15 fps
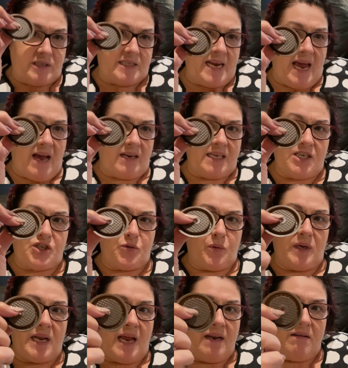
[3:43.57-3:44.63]
down into
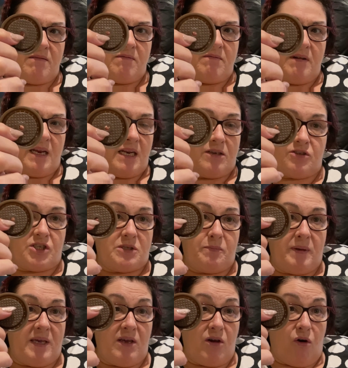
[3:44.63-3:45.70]
it and it'll just
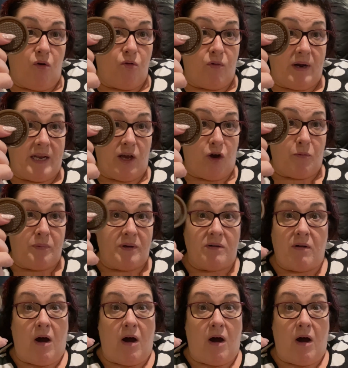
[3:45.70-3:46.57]
be already open.